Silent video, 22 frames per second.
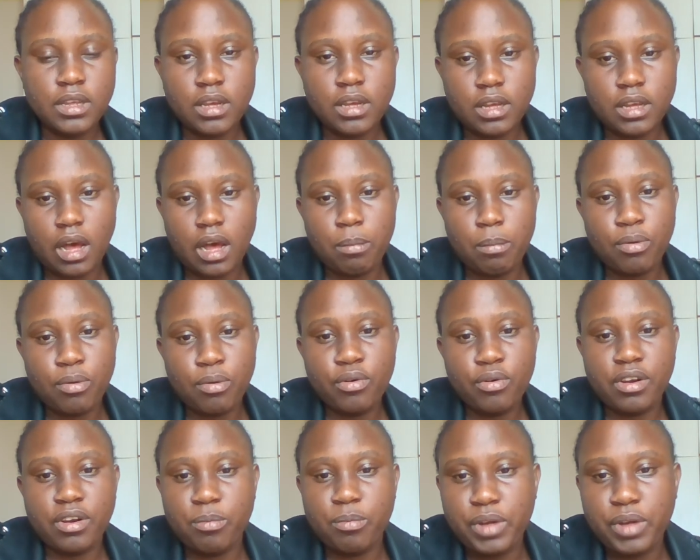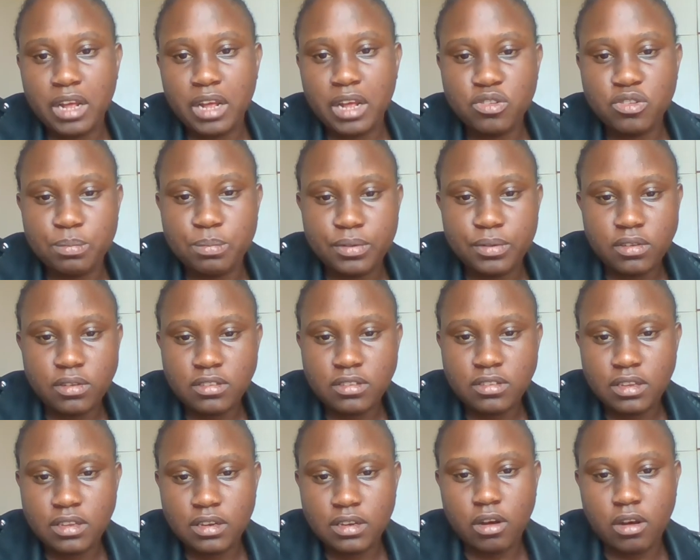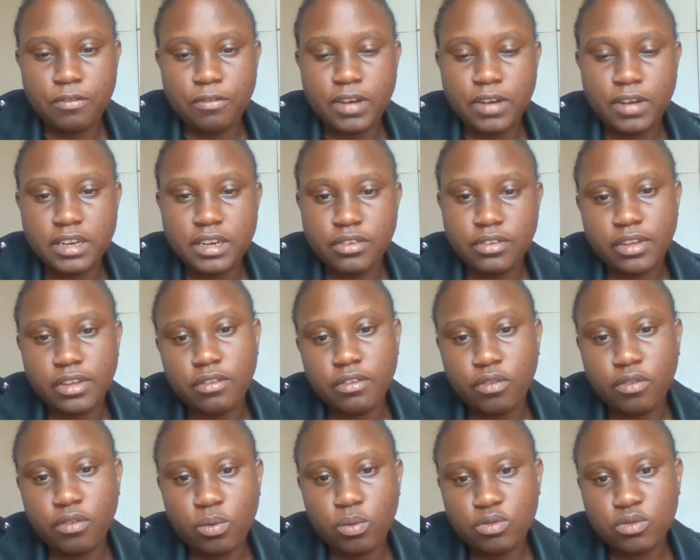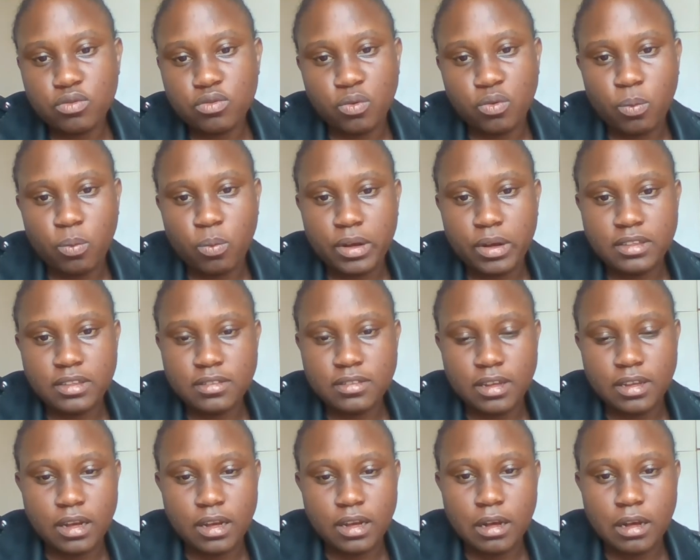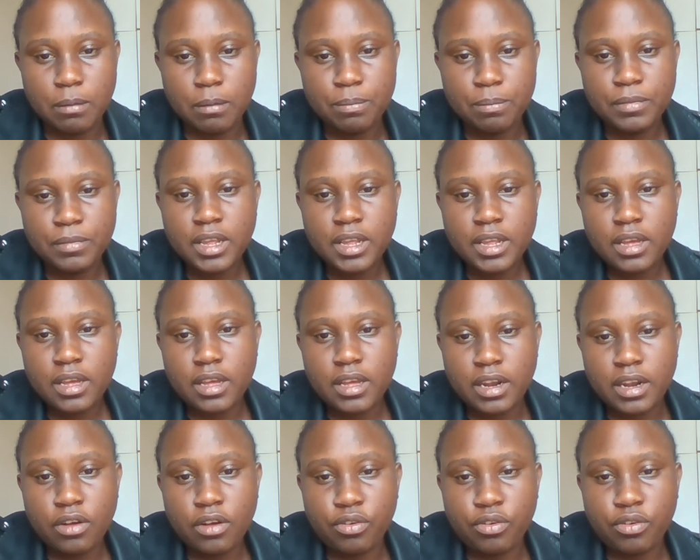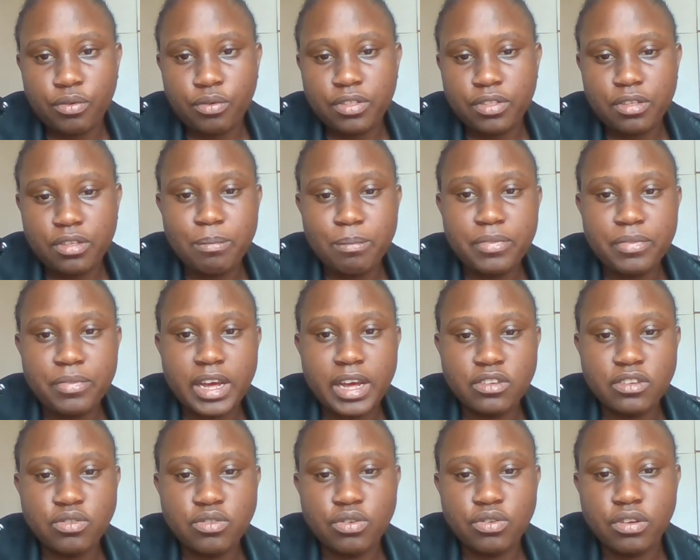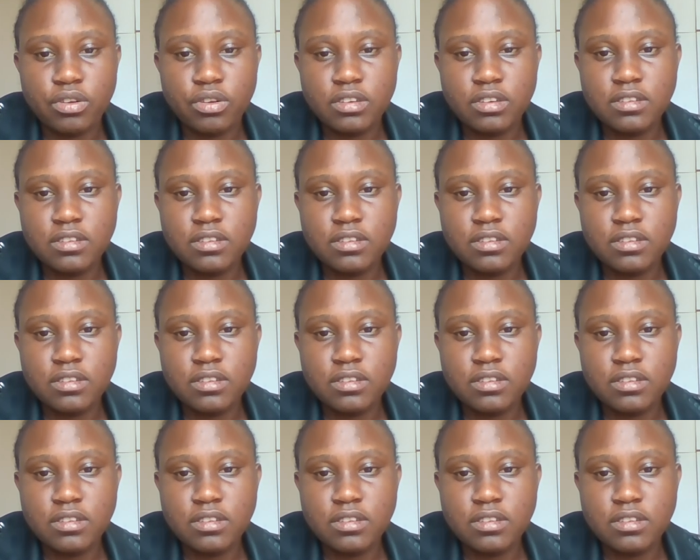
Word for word: a program we had to build in our final year of law school was an algorithm that could